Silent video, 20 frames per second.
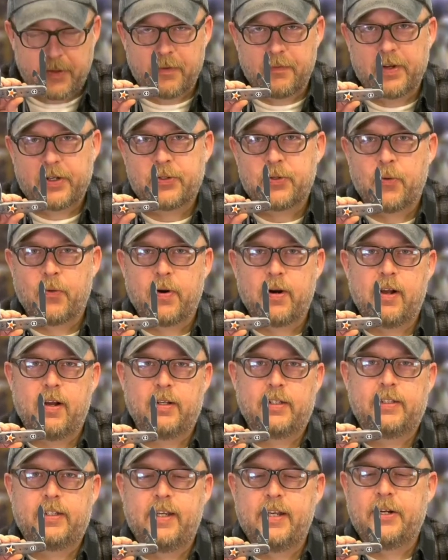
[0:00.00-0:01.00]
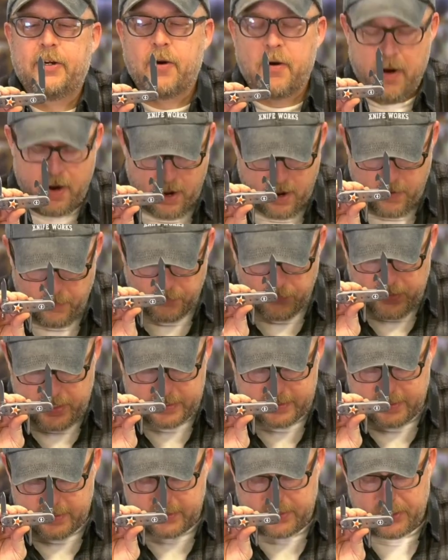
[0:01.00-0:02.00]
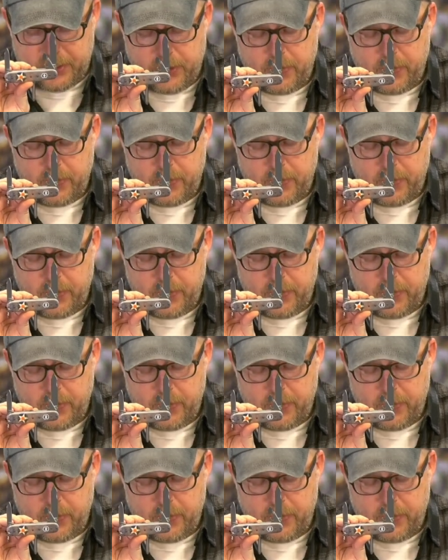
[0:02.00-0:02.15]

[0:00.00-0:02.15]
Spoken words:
Victorinox Tinker. This is the